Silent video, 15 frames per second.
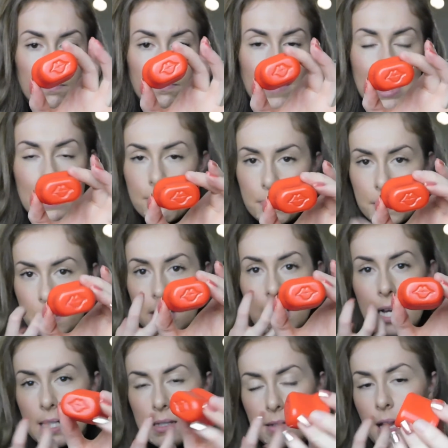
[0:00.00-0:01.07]
lip
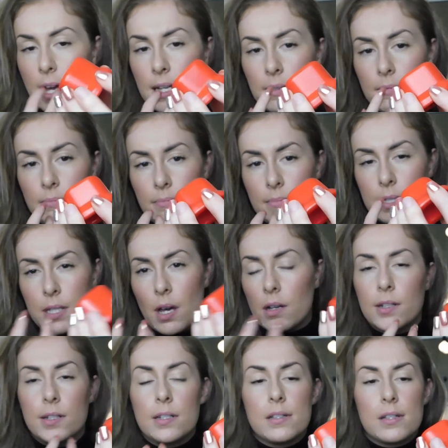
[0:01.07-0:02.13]
sex, like
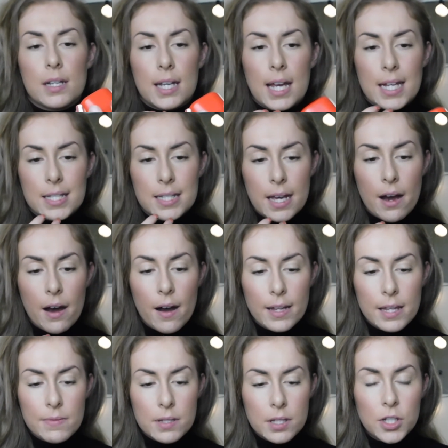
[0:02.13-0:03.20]
suckers I guess they are and
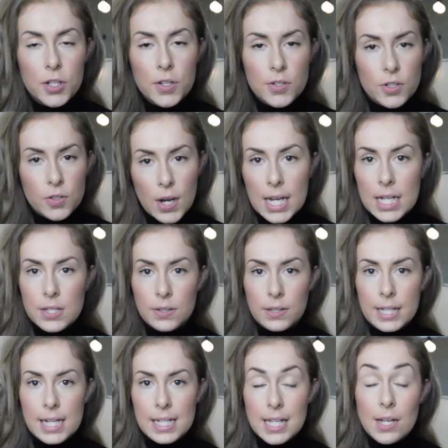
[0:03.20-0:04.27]
there was a huge craze on
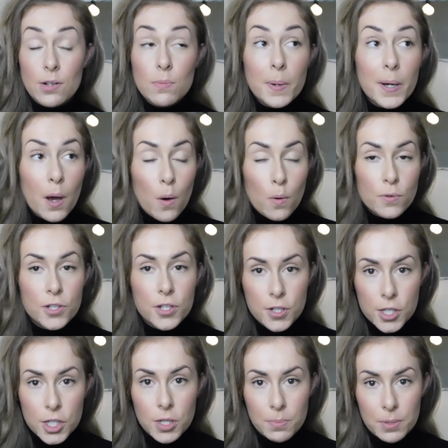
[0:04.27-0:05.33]
this and on my old
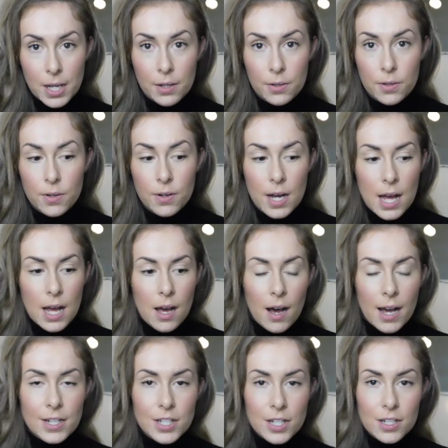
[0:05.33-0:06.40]
YouTube channel
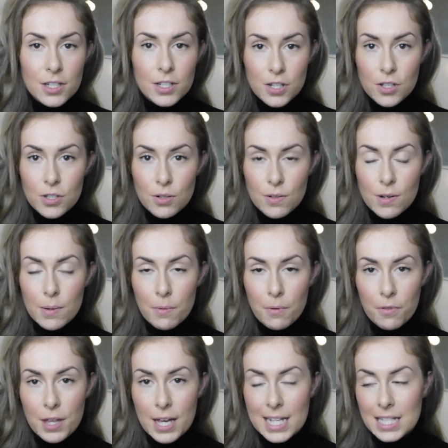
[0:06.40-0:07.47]
I done a tutorial
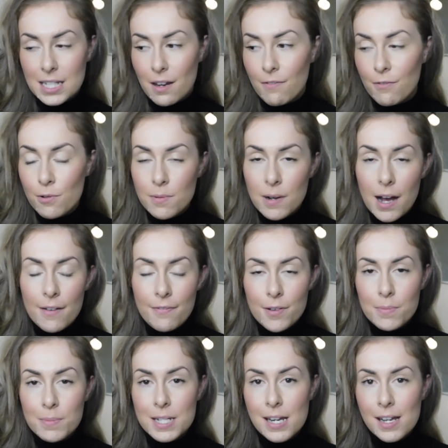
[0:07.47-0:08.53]
of this and I, form I
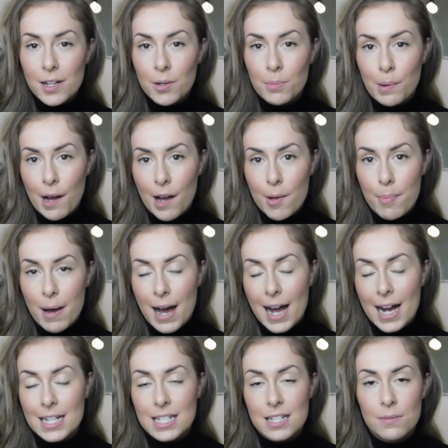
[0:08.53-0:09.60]
filmed it like on my
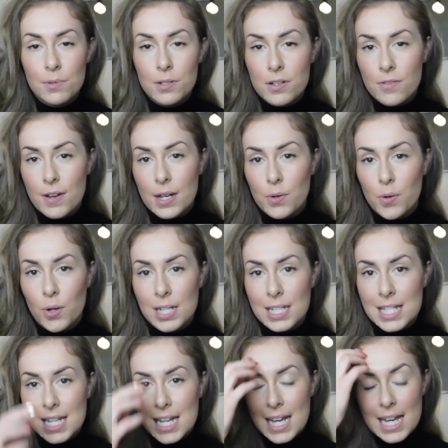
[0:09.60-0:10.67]
iPad and it wasn't great
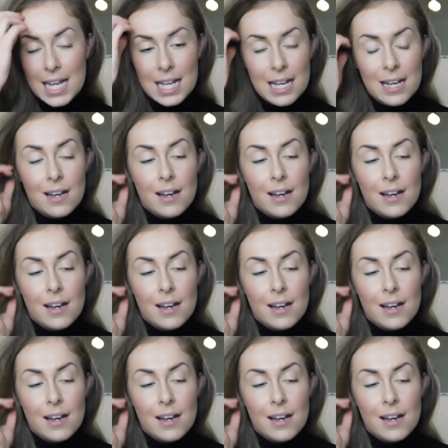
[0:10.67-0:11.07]
quality